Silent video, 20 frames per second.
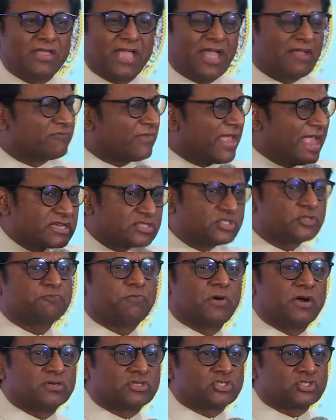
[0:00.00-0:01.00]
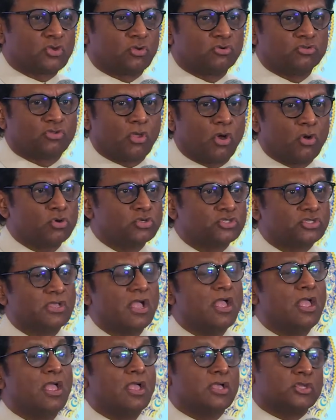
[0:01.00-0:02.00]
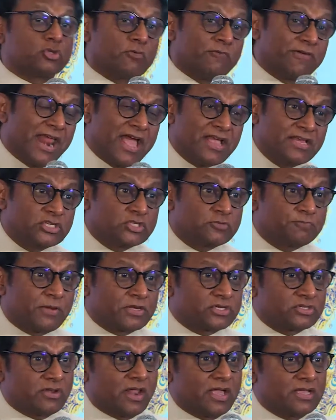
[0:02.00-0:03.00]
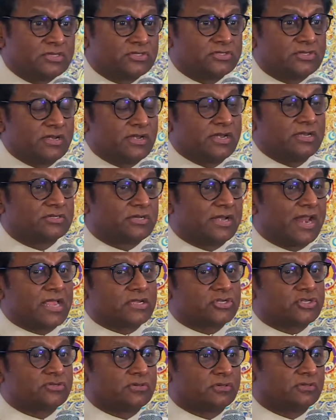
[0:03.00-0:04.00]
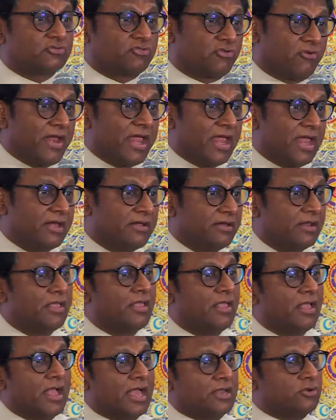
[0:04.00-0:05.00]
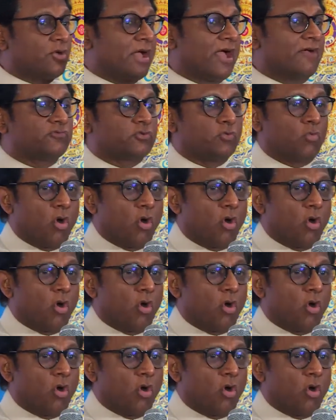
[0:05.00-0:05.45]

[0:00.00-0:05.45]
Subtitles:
We have experts on those. So when I specialized in international trade, and you have to